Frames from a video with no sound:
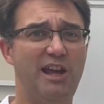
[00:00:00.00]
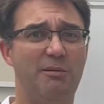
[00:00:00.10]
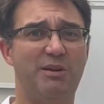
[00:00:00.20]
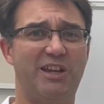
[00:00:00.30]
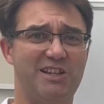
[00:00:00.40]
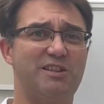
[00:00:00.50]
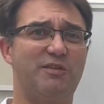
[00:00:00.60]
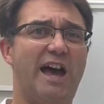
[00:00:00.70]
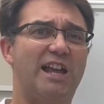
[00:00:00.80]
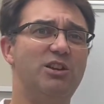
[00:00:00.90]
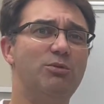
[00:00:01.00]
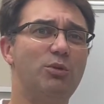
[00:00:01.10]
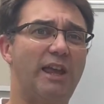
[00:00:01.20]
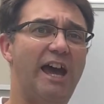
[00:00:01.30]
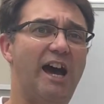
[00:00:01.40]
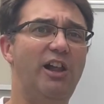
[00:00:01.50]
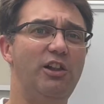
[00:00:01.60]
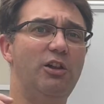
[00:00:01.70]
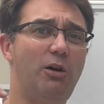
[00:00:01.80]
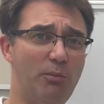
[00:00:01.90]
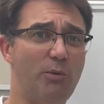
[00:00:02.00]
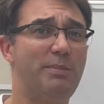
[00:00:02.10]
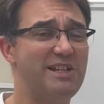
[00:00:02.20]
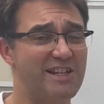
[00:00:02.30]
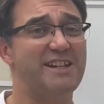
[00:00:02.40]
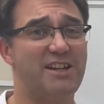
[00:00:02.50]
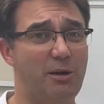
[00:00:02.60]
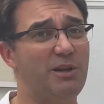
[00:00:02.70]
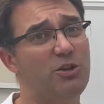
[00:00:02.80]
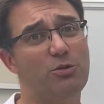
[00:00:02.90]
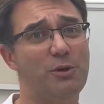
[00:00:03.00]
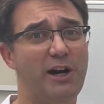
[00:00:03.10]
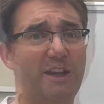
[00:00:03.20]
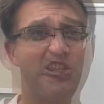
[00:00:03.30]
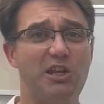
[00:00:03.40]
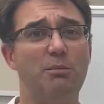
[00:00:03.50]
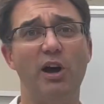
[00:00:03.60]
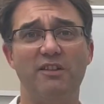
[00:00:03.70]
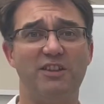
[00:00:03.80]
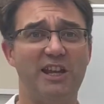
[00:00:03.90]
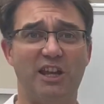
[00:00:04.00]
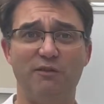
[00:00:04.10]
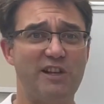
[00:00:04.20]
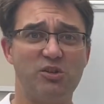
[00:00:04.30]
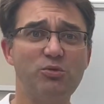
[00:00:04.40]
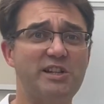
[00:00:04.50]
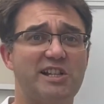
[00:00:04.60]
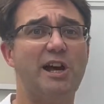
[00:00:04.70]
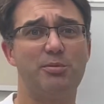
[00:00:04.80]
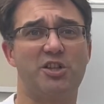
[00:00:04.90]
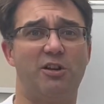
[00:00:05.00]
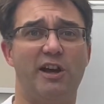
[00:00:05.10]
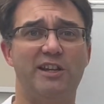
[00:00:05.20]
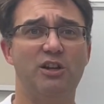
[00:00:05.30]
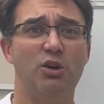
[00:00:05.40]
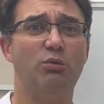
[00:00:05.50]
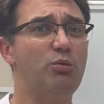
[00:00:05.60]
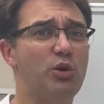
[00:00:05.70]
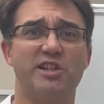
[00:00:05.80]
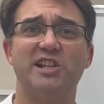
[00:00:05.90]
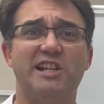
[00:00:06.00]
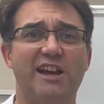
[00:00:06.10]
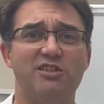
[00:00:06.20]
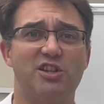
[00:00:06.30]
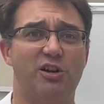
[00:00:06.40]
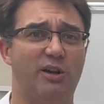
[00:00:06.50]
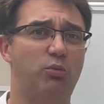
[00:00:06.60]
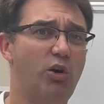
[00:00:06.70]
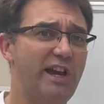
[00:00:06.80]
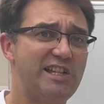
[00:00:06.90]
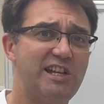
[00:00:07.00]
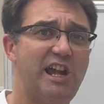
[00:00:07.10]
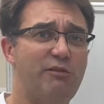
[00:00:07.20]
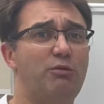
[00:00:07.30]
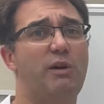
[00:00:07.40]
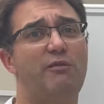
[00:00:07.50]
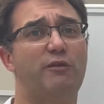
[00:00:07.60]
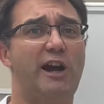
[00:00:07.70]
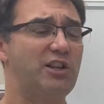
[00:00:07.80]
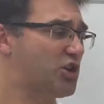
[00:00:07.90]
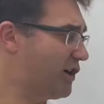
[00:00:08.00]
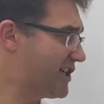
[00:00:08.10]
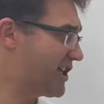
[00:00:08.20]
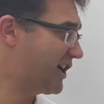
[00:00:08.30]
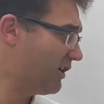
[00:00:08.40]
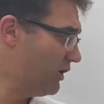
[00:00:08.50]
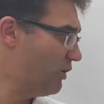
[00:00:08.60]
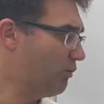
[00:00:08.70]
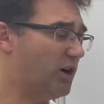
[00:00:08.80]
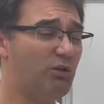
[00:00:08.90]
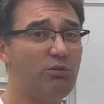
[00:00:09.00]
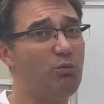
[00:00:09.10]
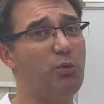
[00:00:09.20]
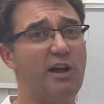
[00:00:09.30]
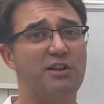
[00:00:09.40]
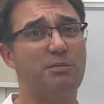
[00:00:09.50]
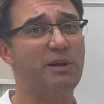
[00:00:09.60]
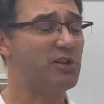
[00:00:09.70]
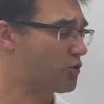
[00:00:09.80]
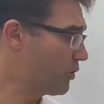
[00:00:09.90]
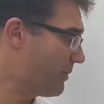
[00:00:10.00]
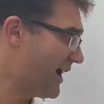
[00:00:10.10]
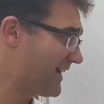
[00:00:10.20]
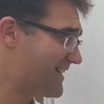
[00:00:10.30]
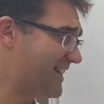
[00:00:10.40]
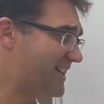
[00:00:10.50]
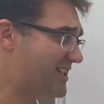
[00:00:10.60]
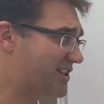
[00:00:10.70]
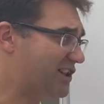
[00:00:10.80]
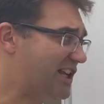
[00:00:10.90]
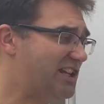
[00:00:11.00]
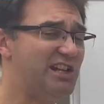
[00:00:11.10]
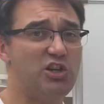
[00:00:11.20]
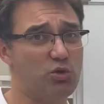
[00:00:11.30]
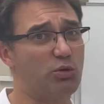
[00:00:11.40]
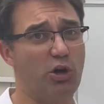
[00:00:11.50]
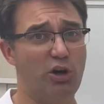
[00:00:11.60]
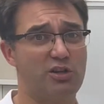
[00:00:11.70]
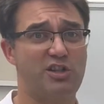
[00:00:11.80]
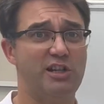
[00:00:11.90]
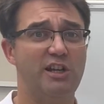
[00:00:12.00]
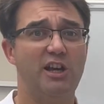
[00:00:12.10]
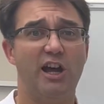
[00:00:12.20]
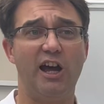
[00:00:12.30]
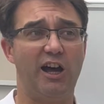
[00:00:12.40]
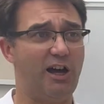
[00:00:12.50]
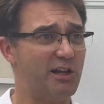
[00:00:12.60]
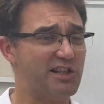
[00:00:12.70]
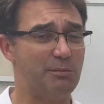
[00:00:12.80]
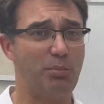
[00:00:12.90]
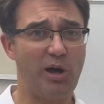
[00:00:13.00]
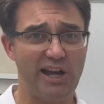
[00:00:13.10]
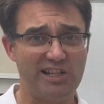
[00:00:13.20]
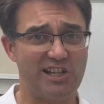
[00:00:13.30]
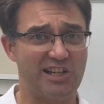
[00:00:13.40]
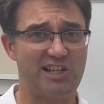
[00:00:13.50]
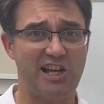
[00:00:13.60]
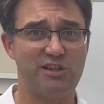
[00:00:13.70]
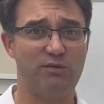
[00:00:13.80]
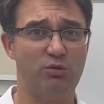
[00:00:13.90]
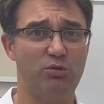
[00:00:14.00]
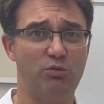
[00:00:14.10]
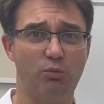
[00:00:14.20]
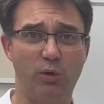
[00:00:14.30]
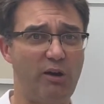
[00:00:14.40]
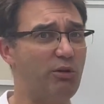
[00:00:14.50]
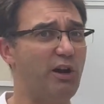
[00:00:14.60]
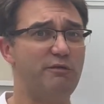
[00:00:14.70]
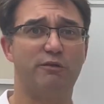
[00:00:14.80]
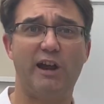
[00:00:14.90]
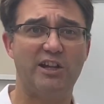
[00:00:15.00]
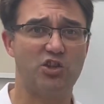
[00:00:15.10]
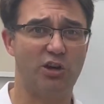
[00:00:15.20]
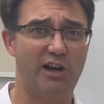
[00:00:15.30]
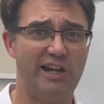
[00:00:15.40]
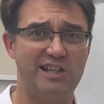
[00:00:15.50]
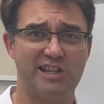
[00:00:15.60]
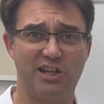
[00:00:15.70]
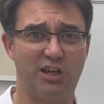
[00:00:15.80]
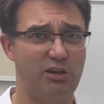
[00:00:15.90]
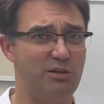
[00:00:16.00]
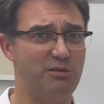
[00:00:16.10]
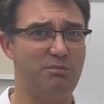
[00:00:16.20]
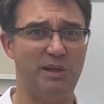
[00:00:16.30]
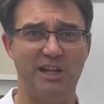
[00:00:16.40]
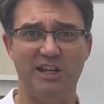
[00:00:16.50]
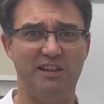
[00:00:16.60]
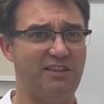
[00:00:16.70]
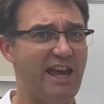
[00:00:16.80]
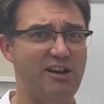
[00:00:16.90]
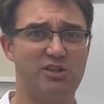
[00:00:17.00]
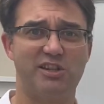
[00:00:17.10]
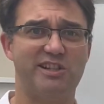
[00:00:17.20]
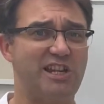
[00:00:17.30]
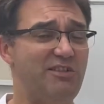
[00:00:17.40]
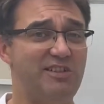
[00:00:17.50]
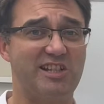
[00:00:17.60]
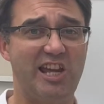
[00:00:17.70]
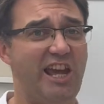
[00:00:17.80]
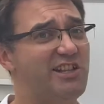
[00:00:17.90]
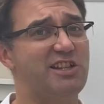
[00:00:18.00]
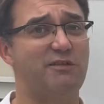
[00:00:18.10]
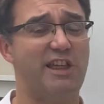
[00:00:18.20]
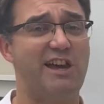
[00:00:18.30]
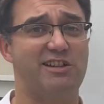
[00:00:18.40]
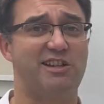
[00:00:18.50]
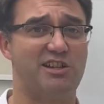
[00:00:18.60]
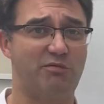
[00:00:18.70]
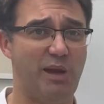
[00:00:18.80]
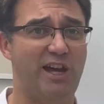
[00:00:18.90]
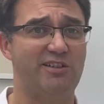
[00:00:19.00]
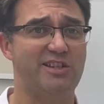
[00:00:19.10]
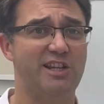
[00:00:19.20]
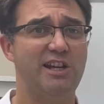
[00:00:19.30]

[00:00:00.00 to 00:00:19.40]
And because of that, you will get a lot more business coming your way. So you might think, if there's all this upside, well, what's the downside? Why isn't everyone franchising? Well, one of the big drawbacks is the initial cost. To buy a successful, well-known franchise can be thousands, even tens of thousands of pounds.